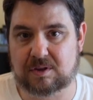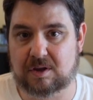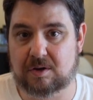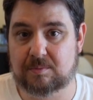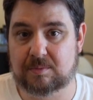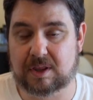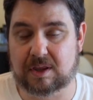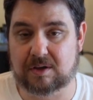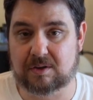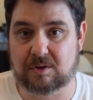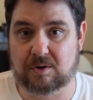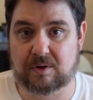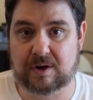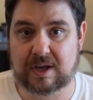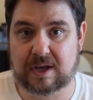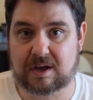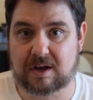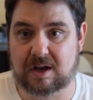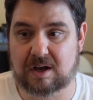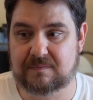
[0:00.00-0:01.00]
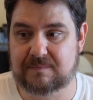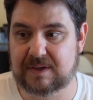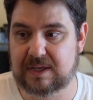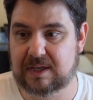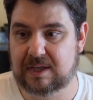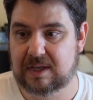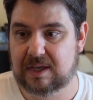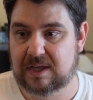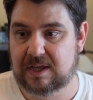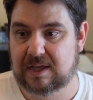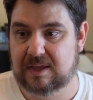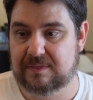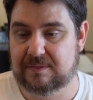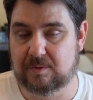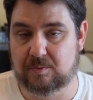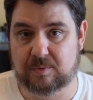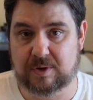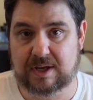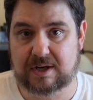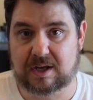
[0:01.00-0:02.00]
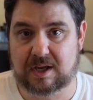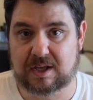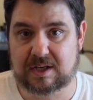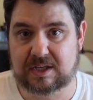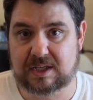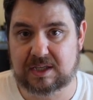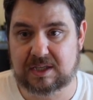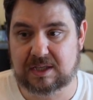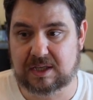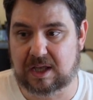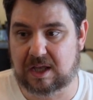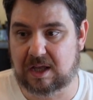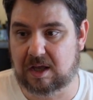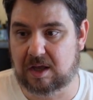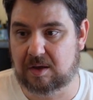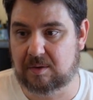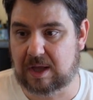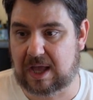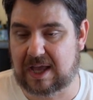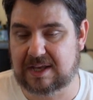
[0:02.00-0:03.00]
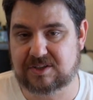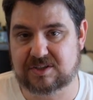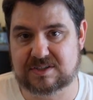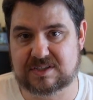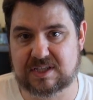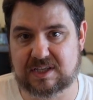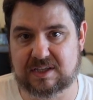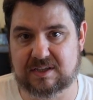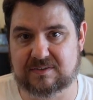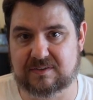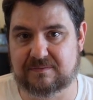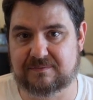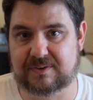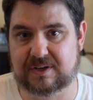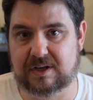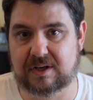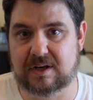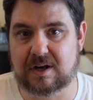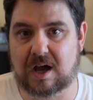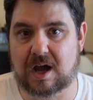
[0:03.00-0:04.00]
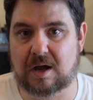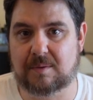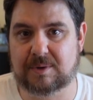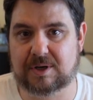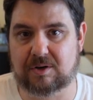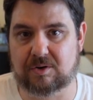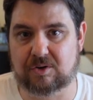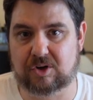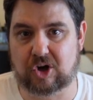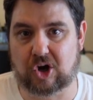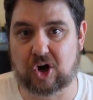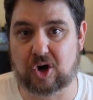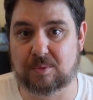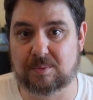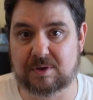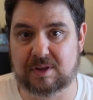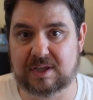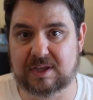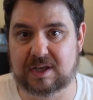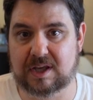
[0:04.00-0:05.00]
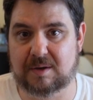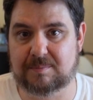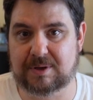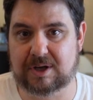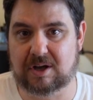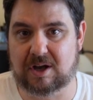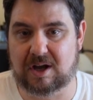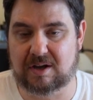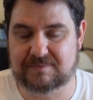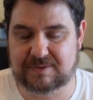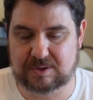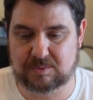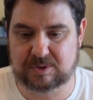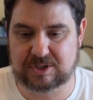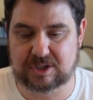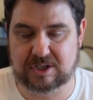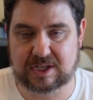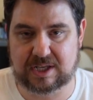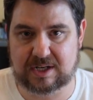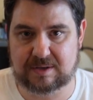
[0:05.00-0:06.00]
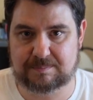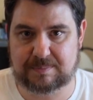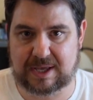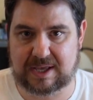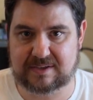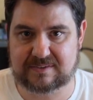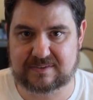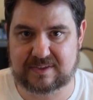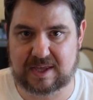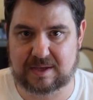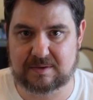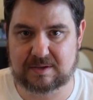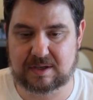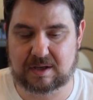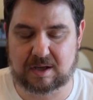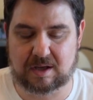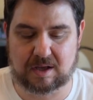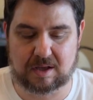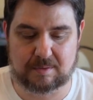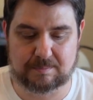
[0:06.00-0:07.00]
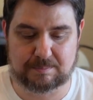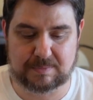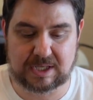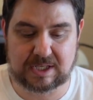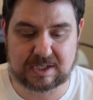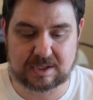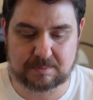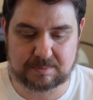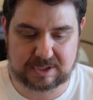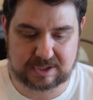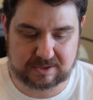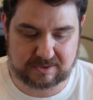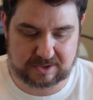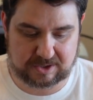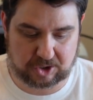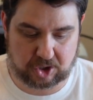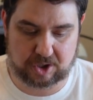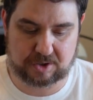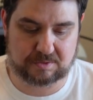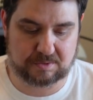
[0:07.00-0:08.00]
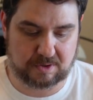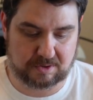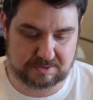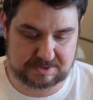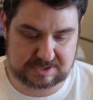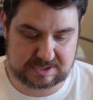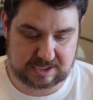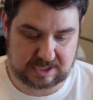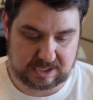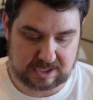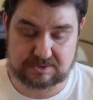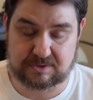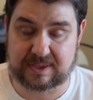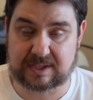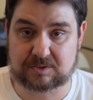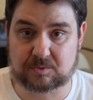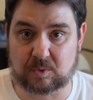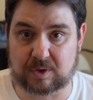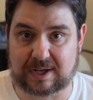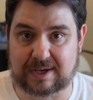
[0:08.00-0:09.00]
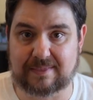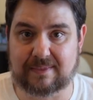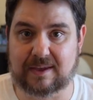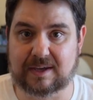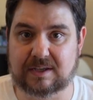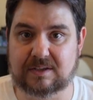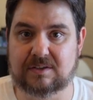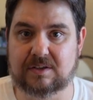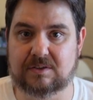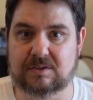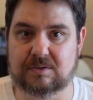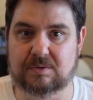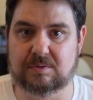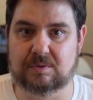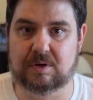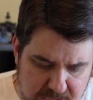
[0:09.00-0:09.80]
Loma La Gloria coffee, the red honey, I just think it's a phenomenal caramely cup of coffee when you get it past that medium into the dark roast. So that's what I like to do.